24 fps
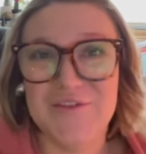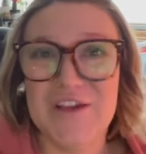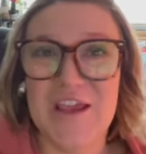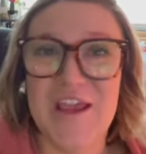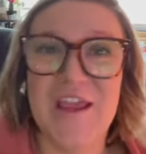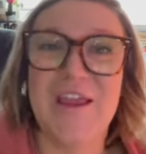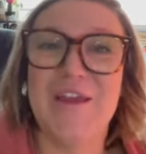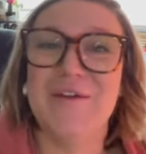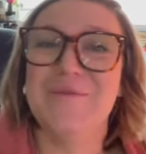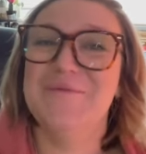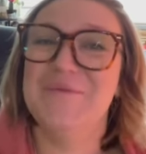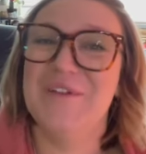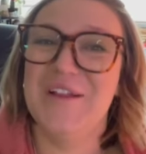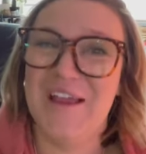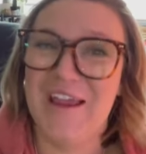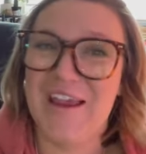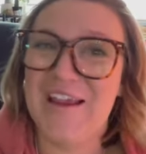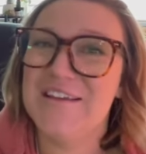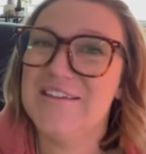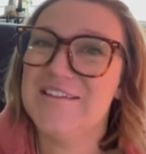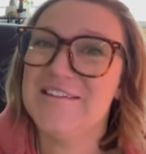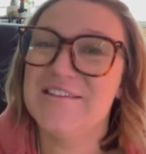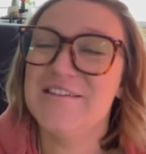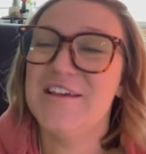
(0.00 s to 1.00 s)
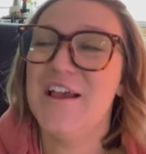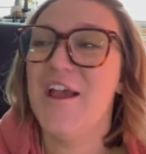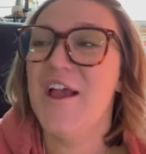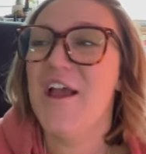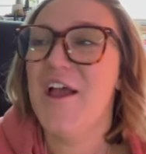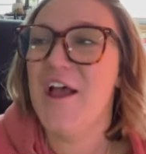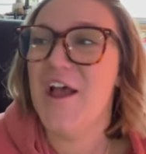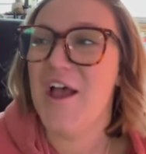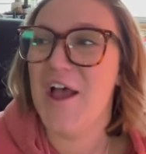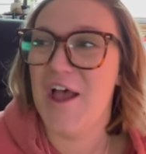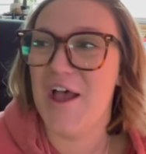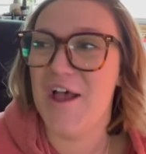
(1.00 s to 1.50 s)
taken place.
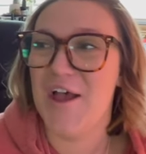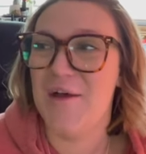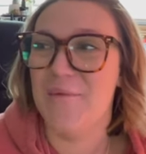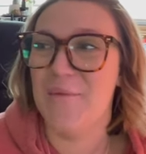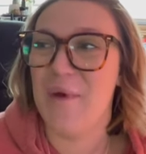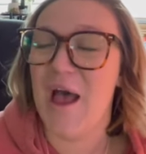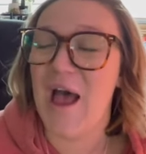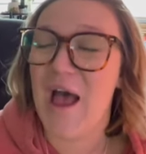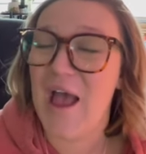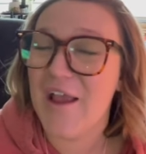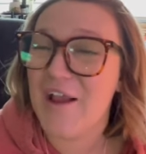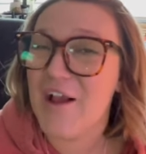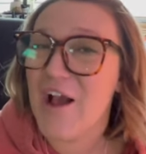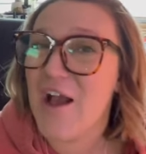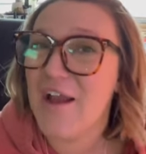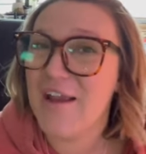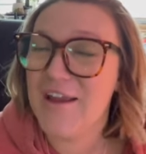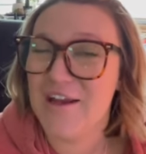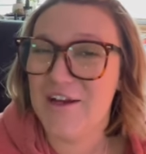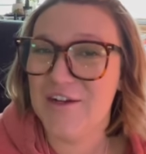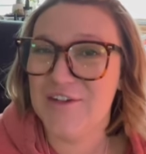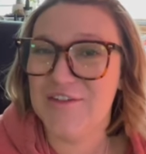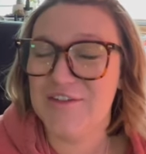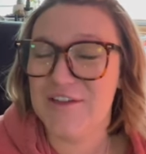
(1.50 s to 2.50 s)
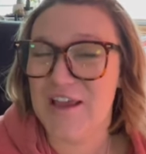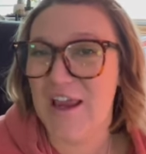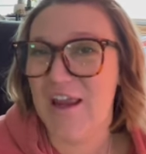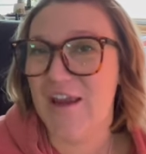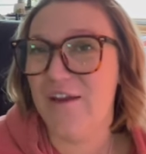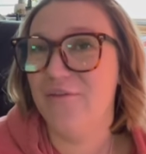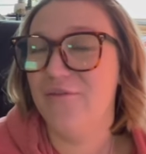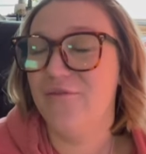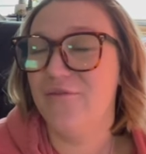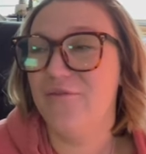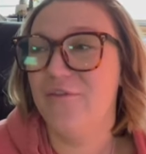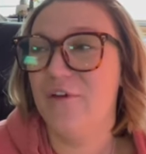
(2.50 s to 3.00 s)
Um, I got here
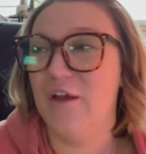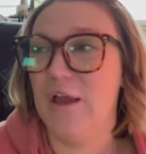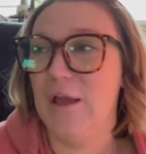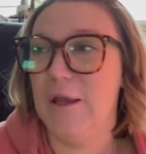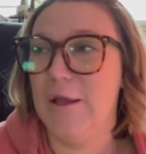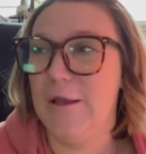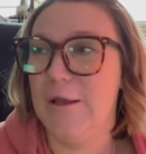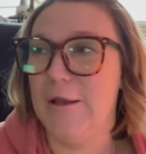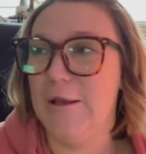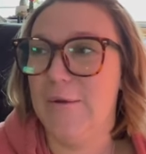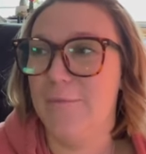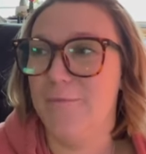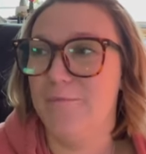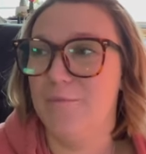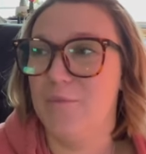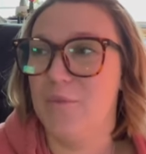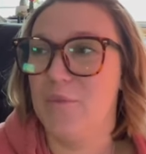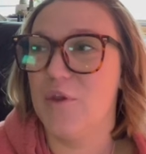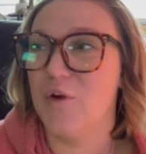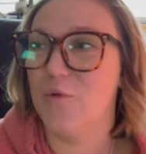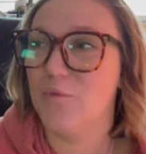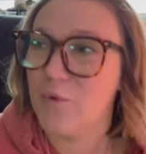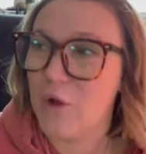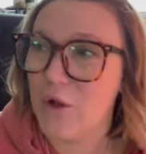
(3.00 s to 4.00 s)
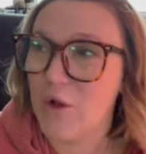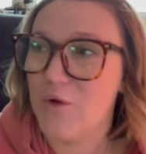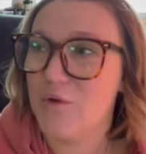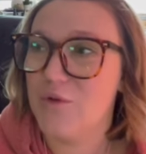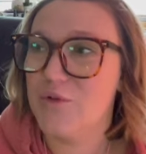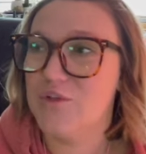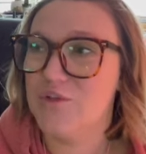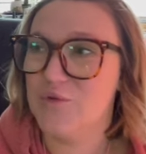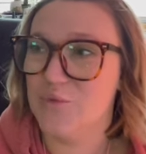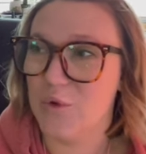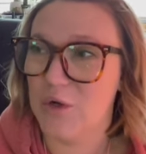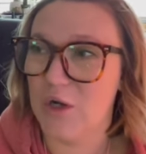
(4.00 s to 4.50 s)
safe. Um, the
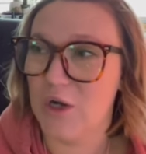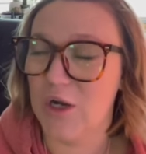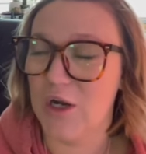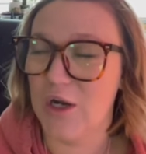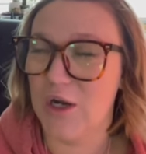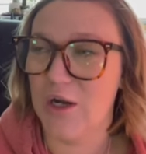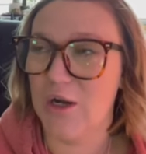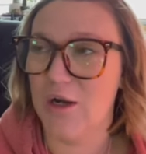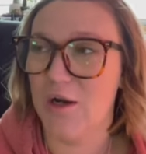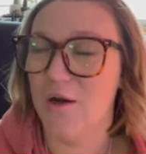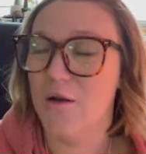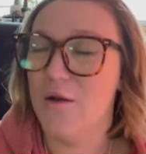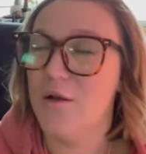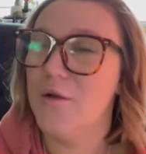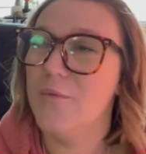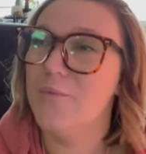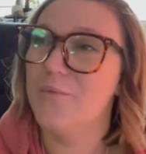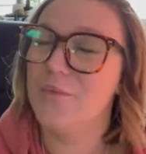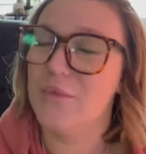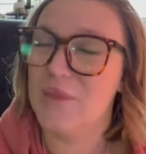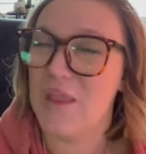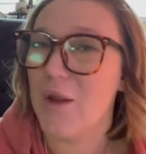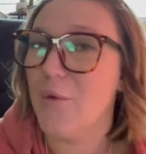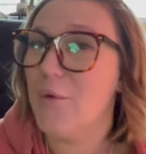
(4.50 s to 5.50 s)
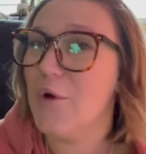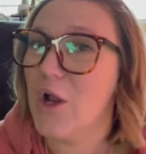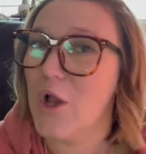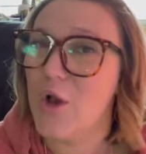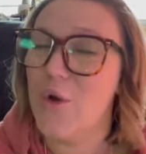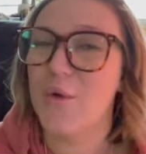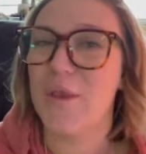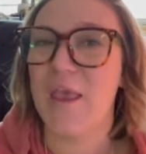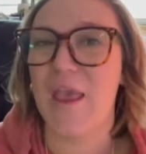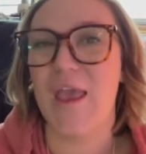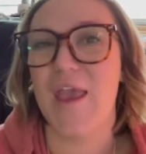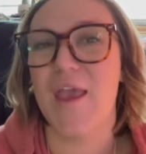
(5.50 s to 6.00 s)
roads were, they were
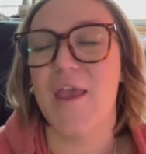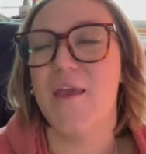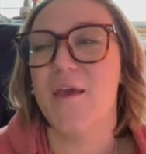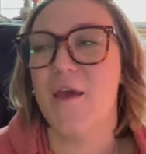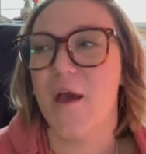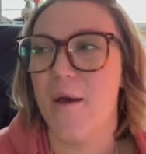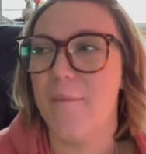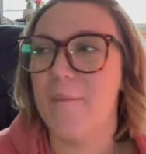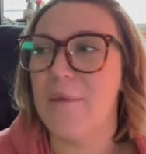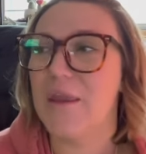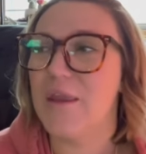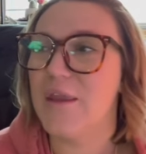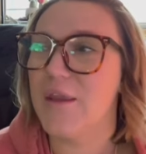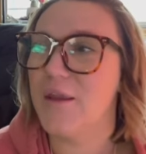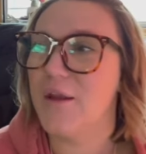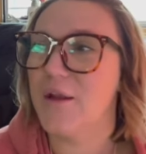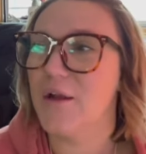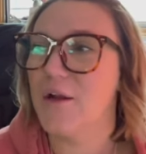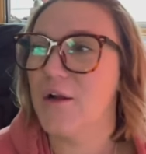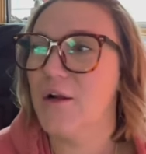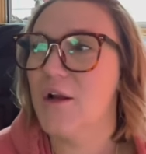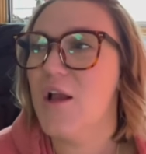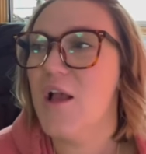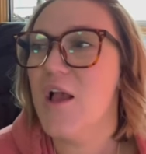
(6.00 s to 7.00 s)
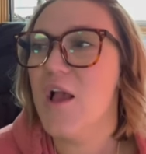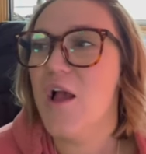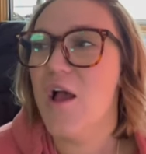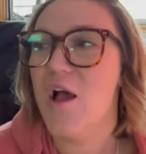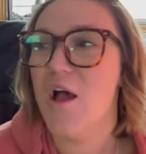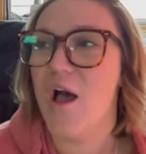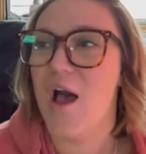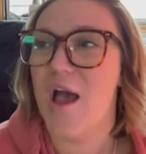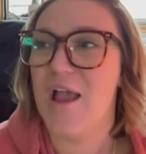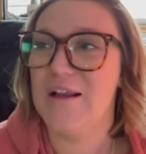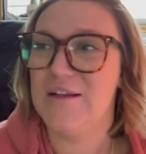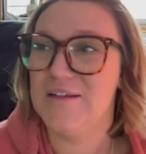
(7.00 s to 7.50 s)
okay coming here.
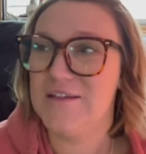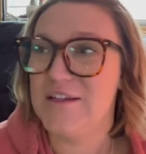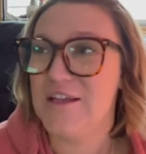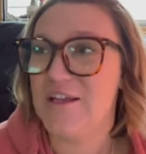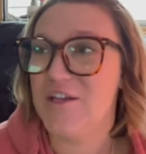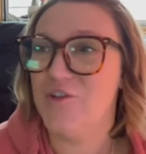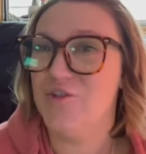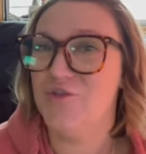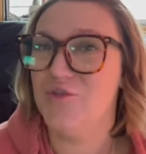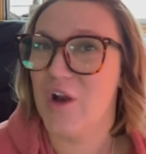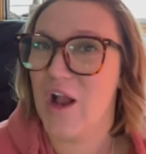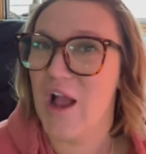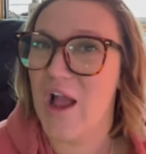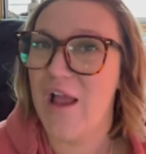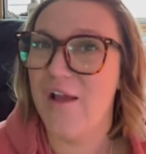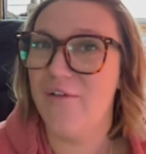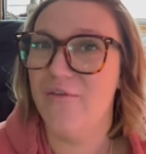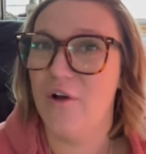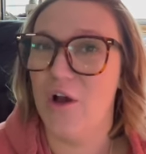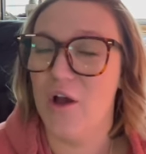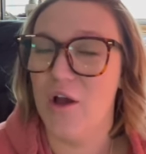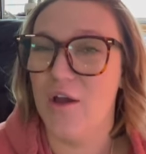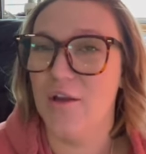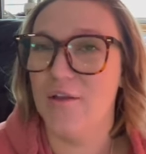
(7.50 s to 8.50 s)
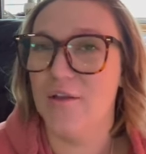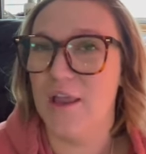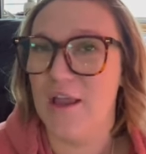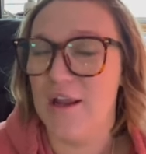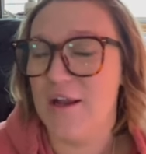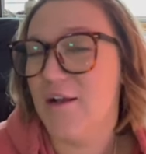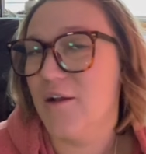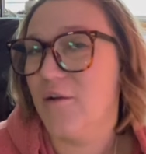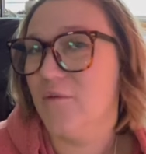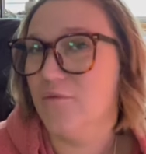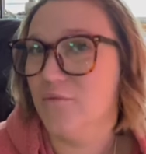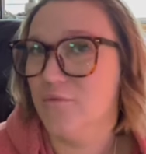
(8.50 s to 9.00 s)
I did drive on like